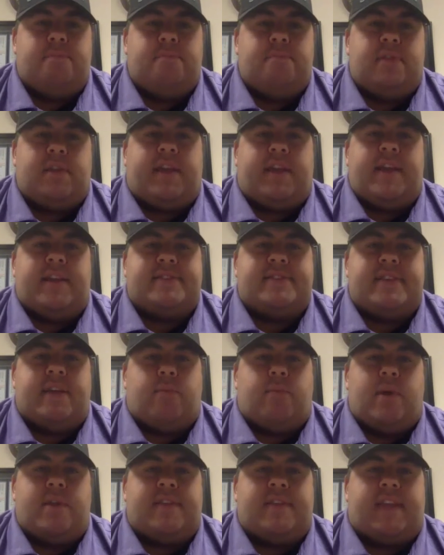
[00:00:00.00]
The kids that
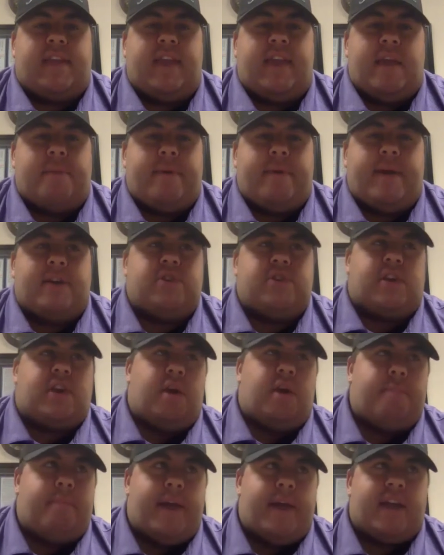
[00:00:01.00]
went to camp actually
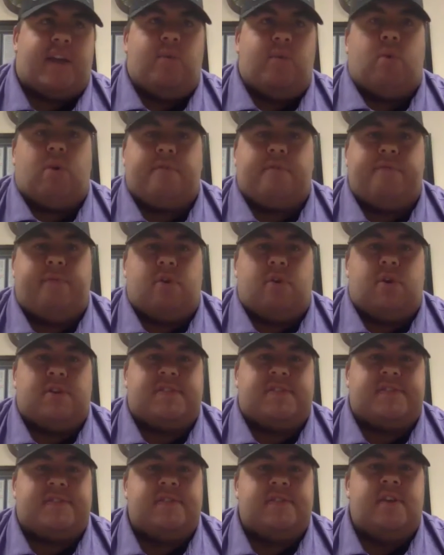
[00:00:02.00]
come back and work for
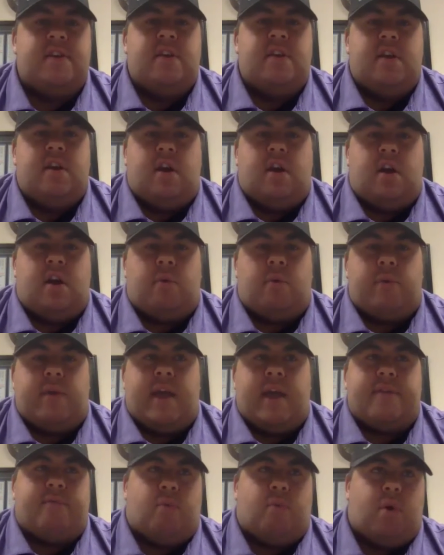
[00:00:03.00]
us. We
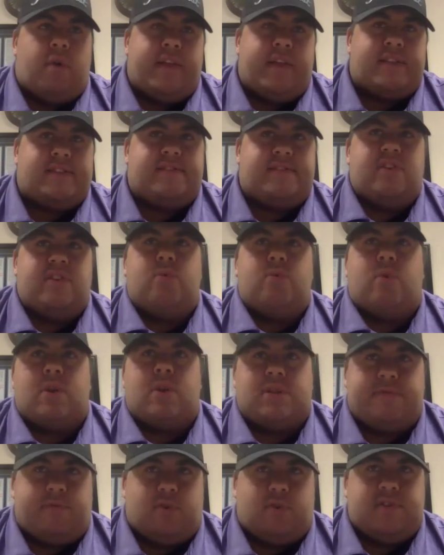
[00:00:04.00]
have one that still
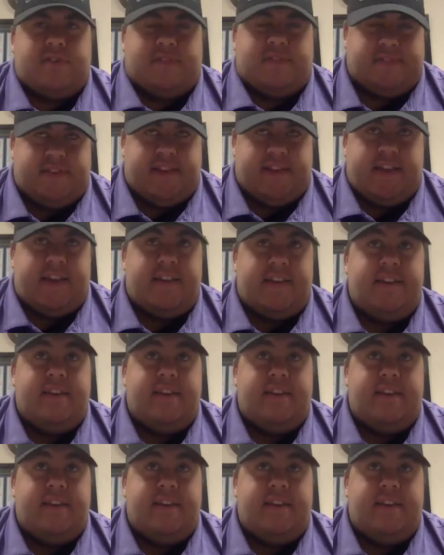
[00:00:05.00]
works for us today.